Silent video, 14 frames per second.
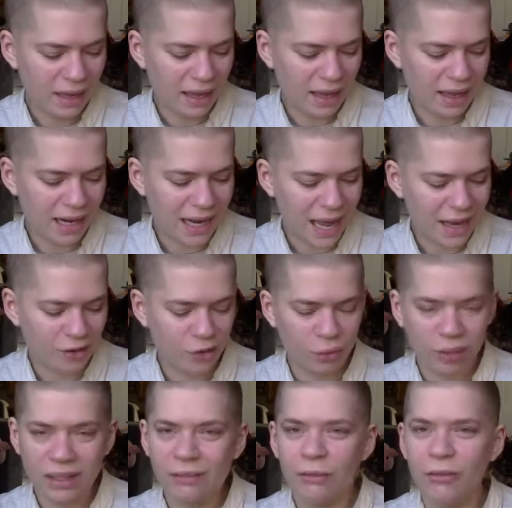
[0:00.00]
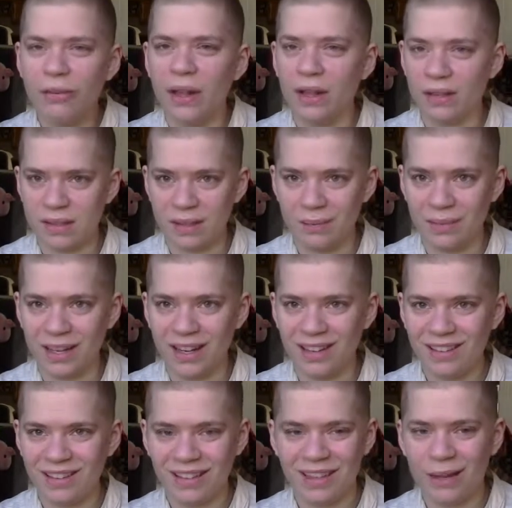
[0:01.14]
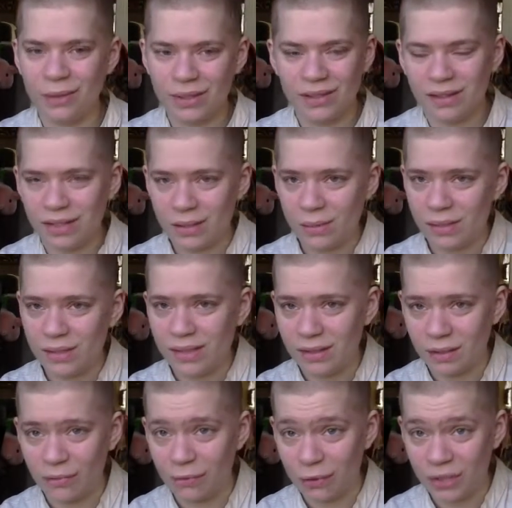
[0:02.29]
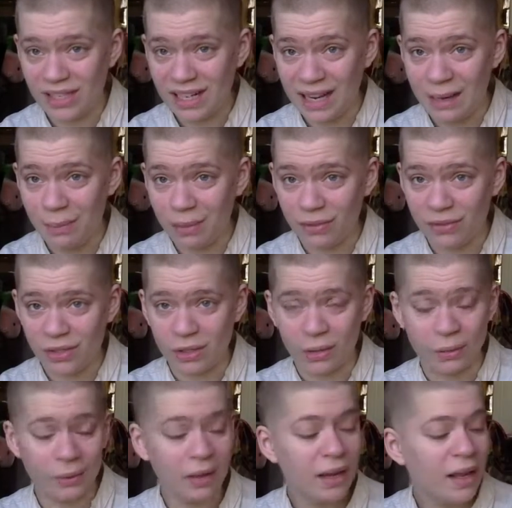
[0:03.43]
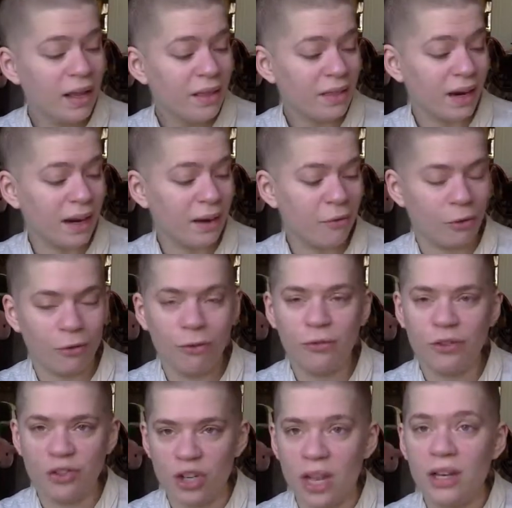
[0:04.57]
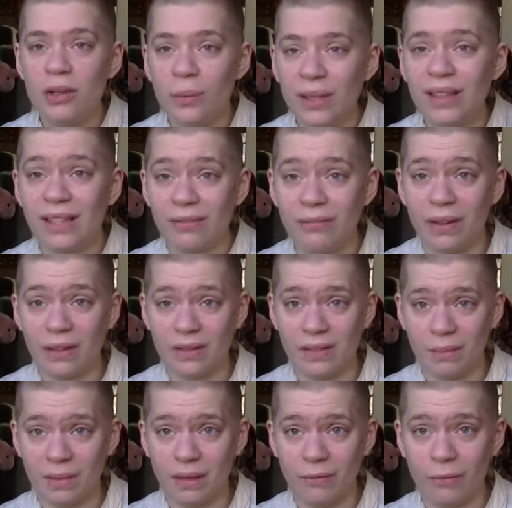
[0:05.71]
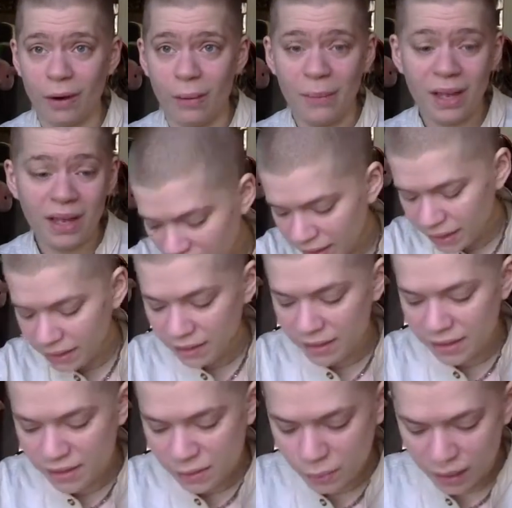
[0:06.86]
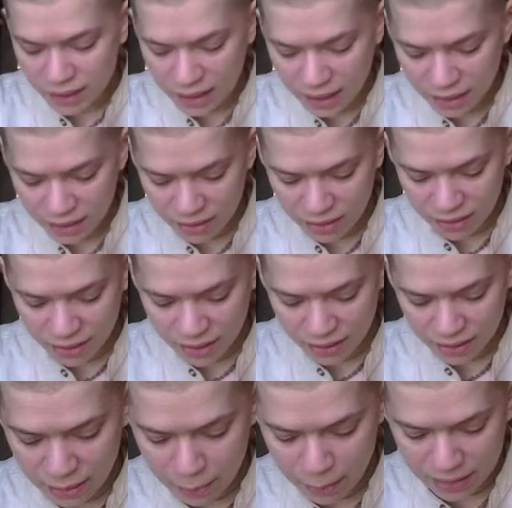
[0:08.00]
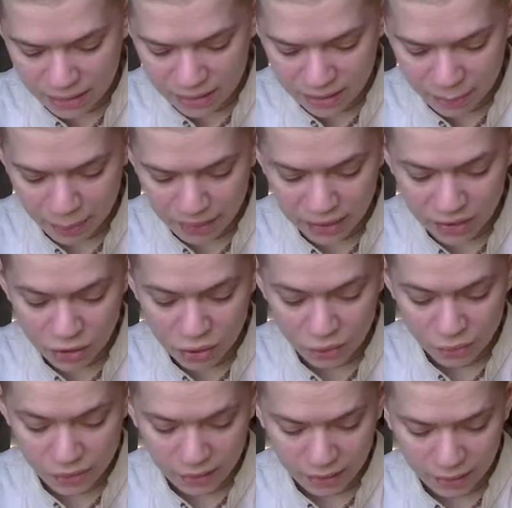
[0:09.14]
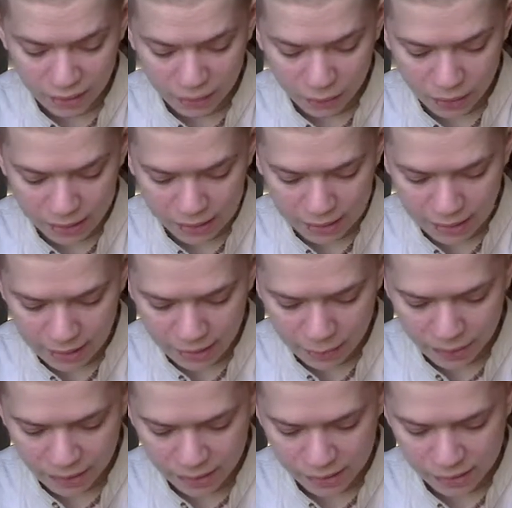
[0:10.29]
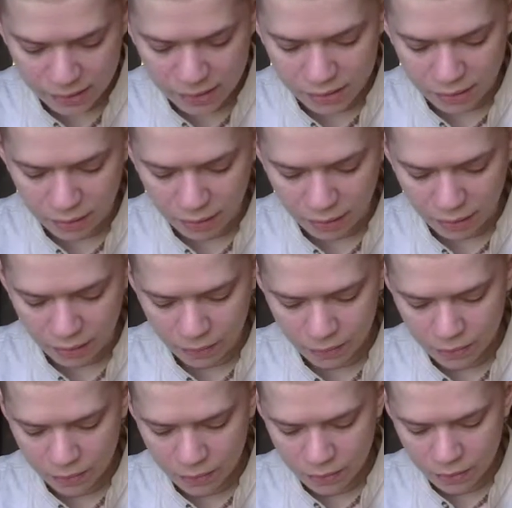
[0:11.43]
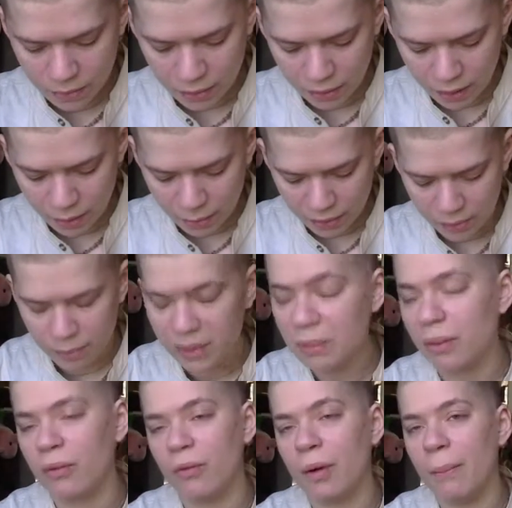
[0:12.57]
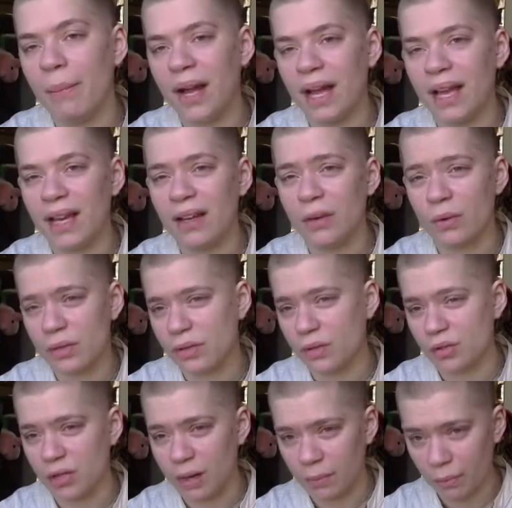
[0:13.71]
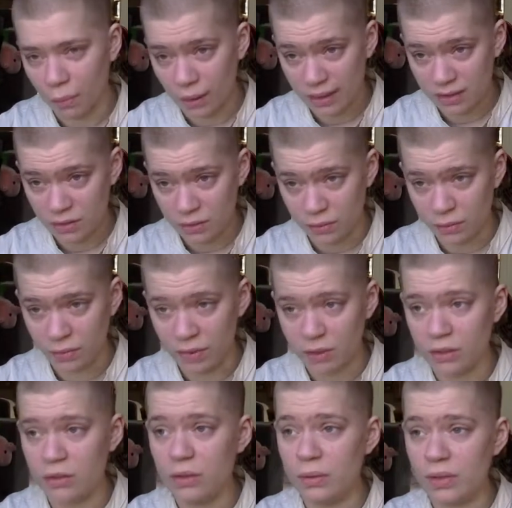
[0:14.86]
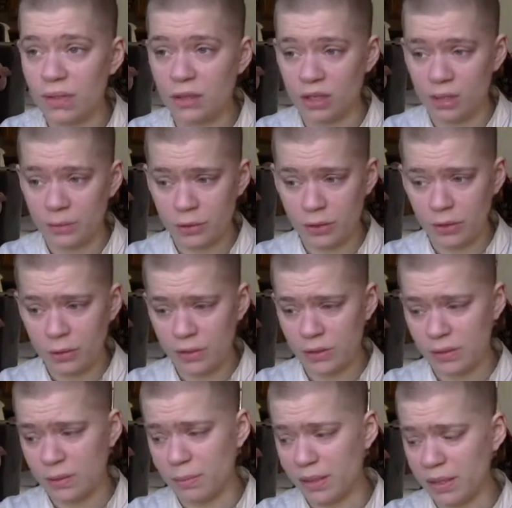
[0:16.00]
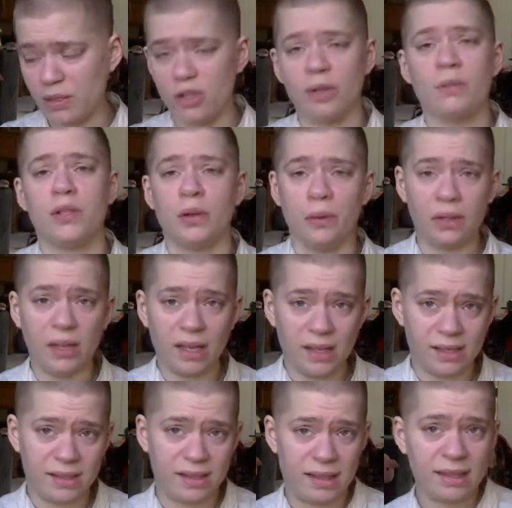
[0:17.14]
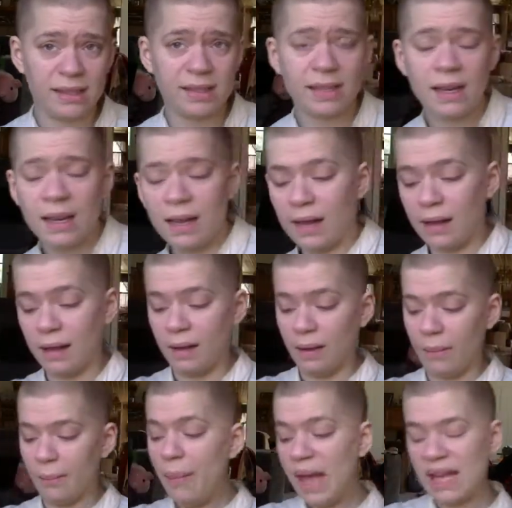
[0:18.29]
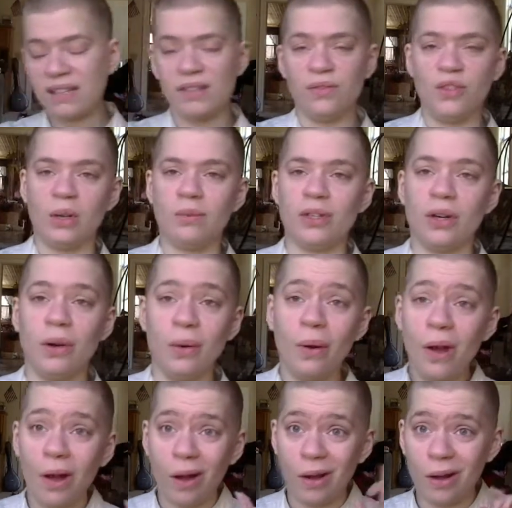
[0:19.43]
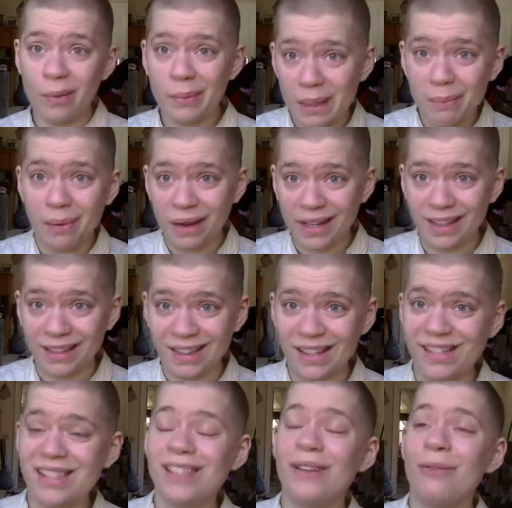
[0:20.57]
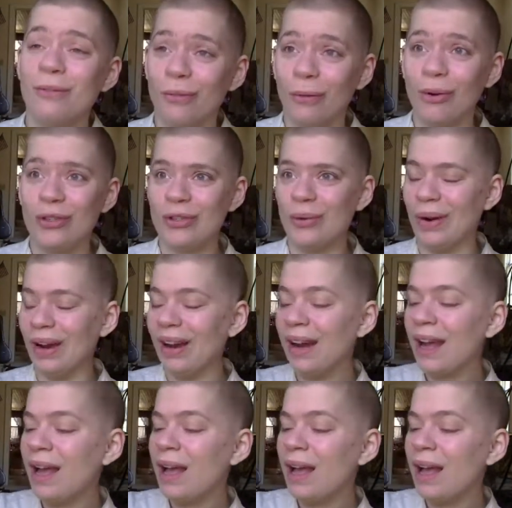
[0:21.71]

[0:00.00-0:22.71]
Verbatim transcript: and I actually felt something. Like that was, this was the first type of stone that I ever genuinely felt something from. And this one, I think picked up in Tucson, I want to say, because uh, a couple of the people from my crystal shop went to the Tucson Gem Show, which is the biggest gem show in the United States. Uh, massive gem show on my bucket list for sure.